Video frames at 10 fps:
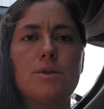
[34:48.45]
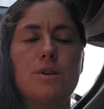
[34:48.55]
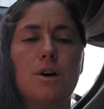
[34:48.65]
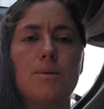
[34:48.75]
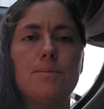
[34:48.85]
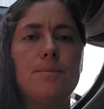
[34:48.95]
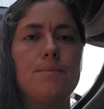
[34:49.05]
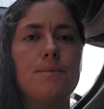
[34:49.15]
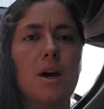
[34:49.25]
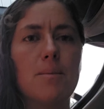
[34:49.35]
So
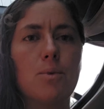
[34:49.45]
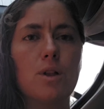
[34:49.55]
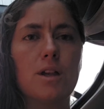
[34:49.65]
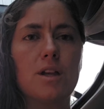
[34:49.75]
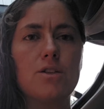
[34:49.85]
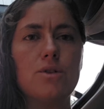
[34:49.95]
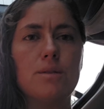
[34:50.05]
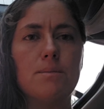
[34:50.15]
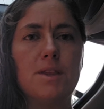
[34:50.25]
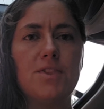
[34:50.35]
I'm willing
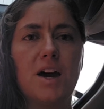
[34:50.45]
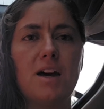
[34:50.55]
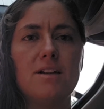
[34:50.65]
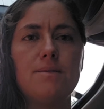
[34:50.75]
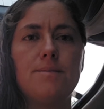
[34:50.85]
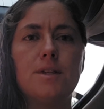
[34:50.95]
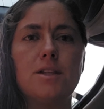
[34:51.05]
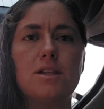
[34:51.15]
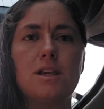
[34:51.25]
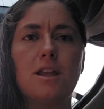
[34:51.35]
to admit that
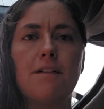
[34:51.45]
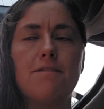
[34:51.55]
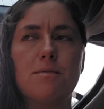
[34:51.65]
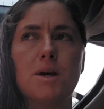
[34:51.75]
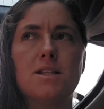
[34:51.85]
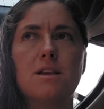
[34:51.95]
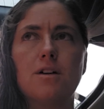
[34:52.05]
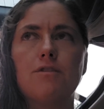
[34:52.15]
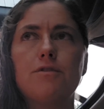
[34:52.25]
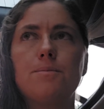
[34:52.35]
and see that for
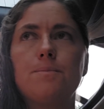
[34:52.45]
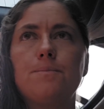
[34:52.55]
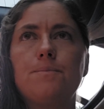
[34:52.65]
myself.